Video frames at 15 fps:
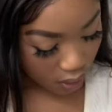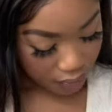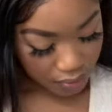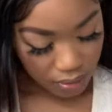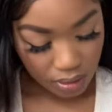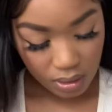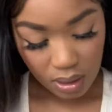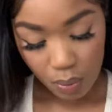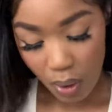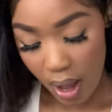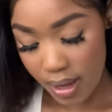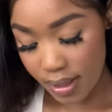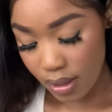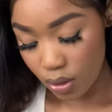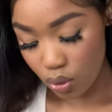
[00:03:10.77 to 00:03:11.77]
obviously
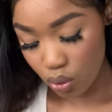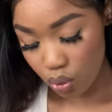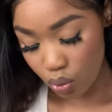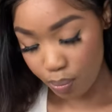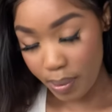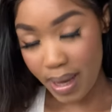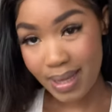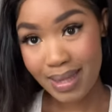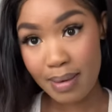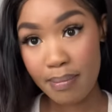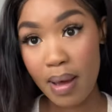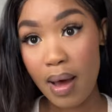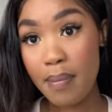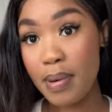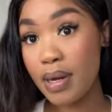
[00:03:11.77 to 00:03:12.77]
I need to pack
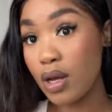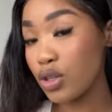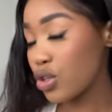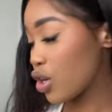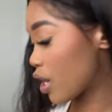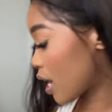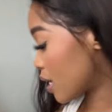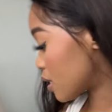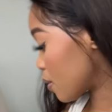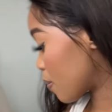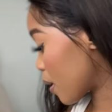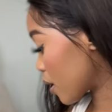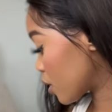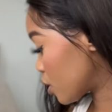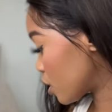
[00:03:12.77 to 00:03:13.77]
them up and I'll show you guys the
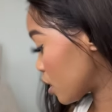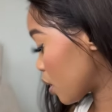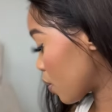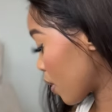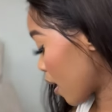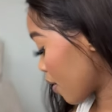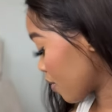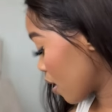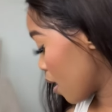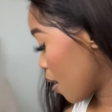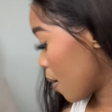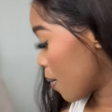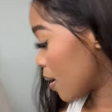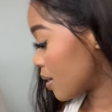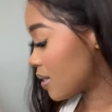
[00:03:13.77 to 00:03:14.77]
packaging that we have.
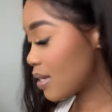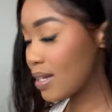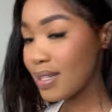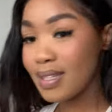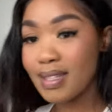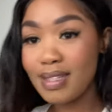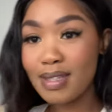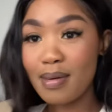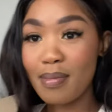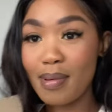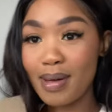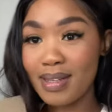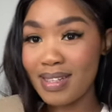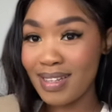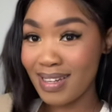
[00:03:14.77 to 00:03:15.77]
Basically, this is a
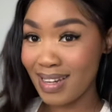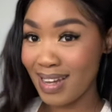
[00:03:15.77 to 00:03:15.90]
box.